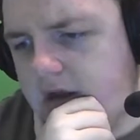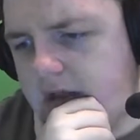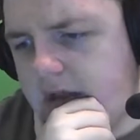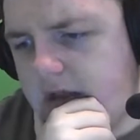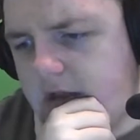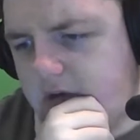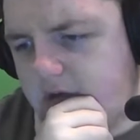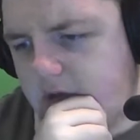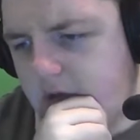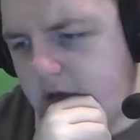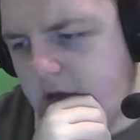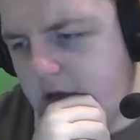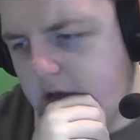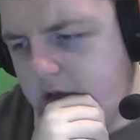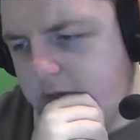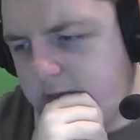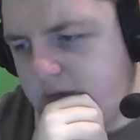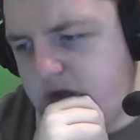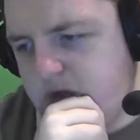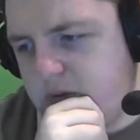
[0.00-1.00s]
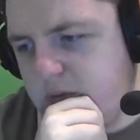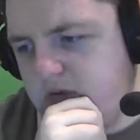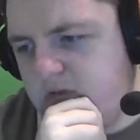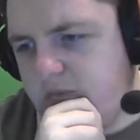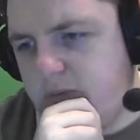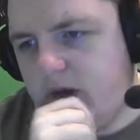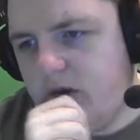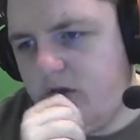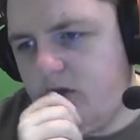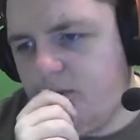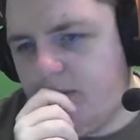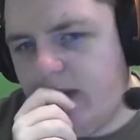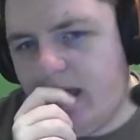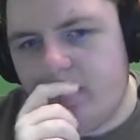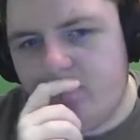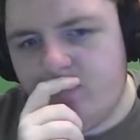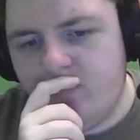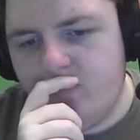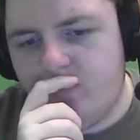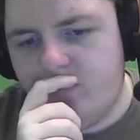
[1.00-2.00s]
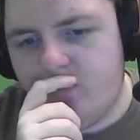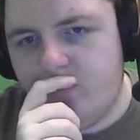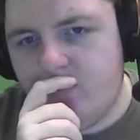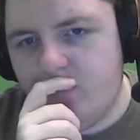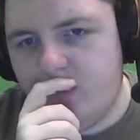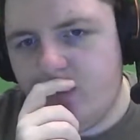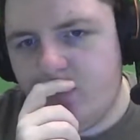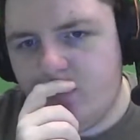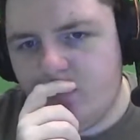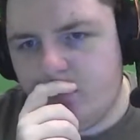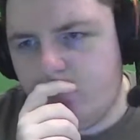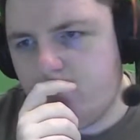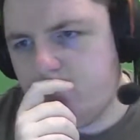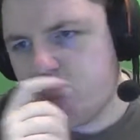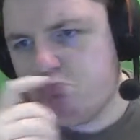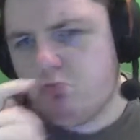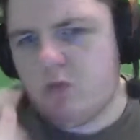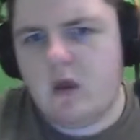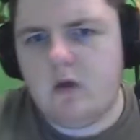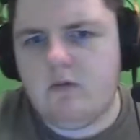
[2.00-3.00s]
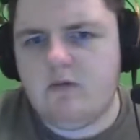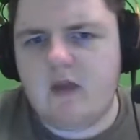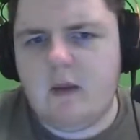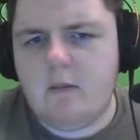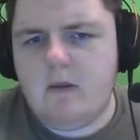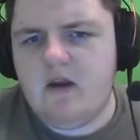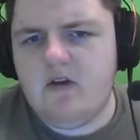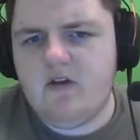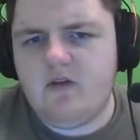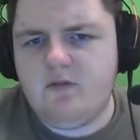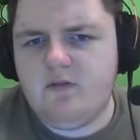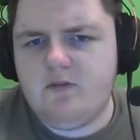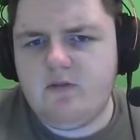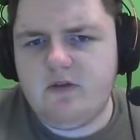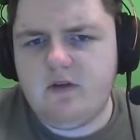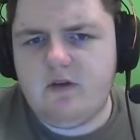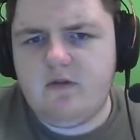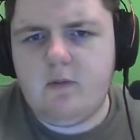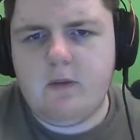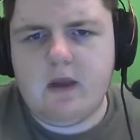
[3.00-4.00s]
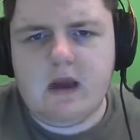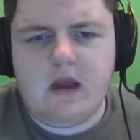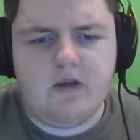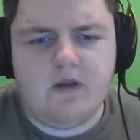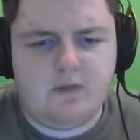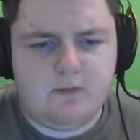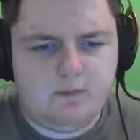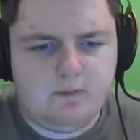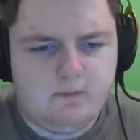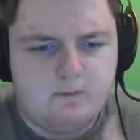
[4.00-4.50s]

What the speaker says: lead, especially when you've been on the back foot for the first 10 minutes, 7 minutes.